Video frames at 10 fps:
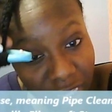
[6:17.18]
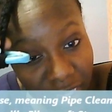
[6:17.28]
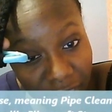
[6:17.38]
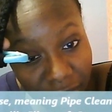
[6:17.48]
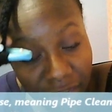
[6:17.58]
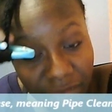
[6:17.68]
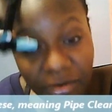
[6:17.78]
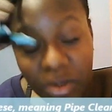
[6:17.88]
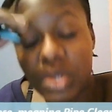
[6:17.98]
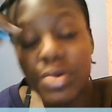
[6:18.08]
in the area for
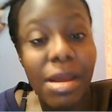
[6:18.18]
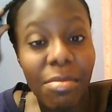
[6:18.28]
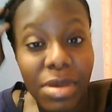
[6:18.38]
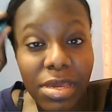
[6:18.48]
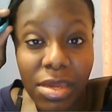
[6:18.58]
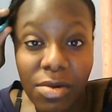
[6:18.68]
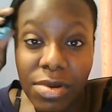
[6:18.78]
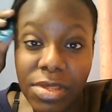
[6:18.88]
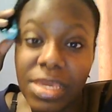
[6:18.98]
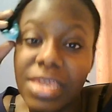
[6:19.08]
scrapbooking or
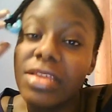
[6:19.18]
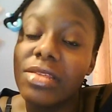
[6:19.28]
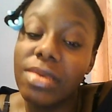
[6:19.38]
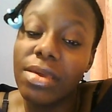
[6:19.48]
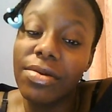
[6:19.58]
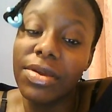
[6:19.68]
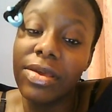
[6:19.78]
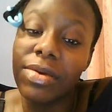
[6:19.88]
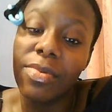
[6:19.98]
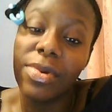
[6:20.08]
the kids area
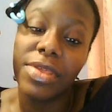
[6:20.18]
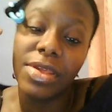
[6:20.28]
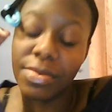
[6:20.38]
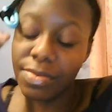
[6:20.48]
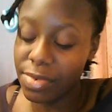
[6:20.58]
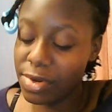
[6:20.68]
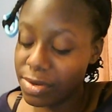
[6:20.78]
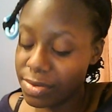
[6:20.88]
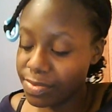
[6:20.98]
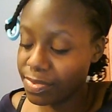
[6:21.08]
where they,
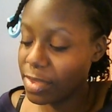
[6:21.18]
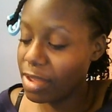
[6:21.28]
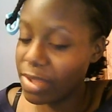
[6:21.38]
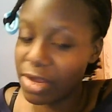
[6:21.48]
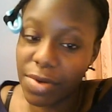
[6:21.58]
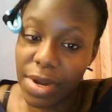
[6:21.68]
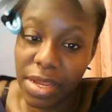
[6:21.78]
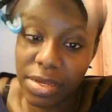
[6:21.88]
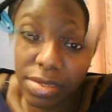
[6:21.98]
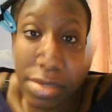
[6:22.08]
have like
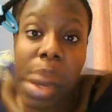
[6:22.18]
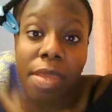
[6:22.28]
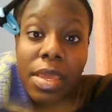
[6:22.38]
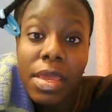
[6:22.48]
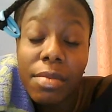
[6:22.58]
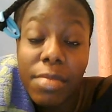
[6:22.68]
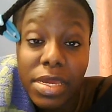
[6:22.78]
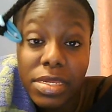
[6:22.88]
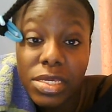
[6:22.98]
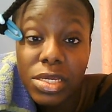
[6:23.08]
crayons and stuff. My
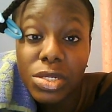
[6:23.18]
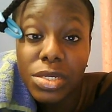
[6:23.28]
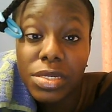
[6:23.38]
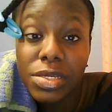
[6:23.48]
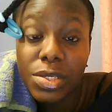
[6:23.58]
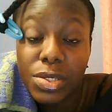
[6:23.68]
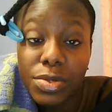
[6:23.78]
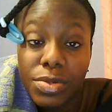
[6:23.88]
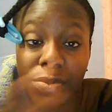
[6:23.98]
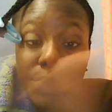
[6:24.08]
intention is
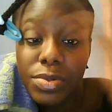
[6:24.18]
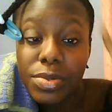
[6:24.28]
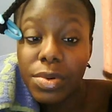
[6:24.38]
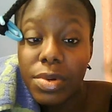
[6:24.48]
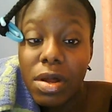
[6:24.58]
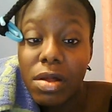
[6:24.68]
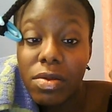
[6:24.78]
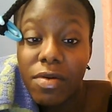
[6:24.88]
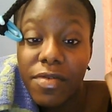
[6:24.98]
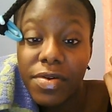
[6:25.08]
to do it all
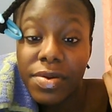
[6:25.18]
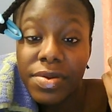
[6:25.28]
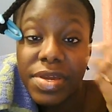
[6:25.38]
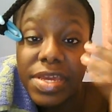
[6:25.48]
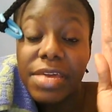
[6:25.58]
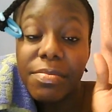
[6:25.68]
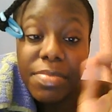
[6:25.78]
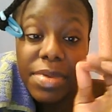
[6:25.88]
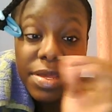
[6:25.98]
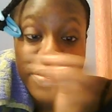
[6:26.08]
over,
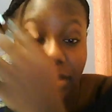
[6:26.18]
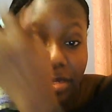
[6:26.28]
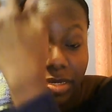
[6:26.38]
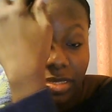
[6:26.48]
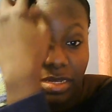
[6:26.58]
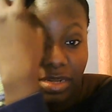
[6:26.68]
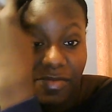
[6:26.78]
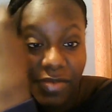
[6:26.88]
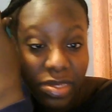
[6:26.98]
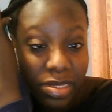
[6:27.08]
but the
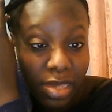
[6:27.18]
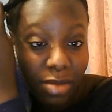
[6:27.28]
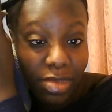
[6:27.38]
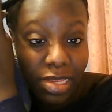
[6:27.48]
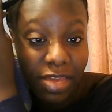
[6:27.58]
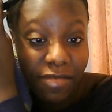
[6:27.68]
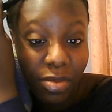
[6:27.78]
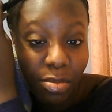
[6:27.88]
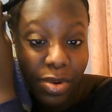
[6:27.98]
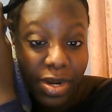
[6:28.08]
difference is I will leave the
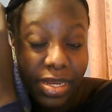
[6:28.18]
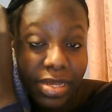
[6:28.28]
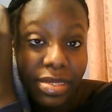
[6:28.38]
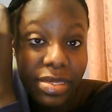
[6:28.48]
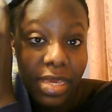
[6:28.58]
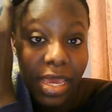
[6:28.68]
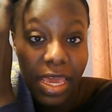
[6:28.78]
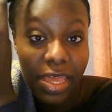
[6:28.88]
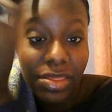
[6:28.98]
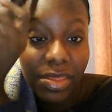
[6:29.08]
braids
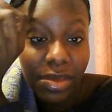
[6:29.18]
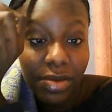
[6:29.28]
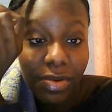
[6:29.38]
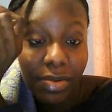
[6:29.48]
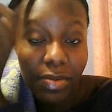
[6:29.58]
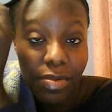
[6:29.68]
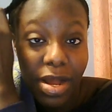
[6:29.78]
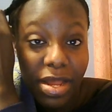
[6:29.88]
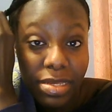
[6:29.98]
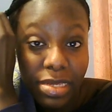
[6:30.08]
and the
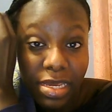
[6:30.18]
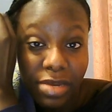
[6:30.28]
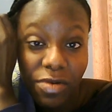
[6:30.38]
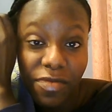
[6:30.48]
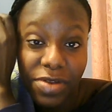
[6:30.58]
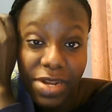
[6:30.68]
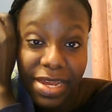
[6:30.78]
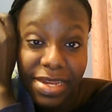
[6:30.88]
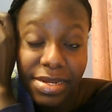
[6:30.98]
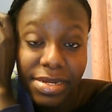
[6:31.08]
rods in overnight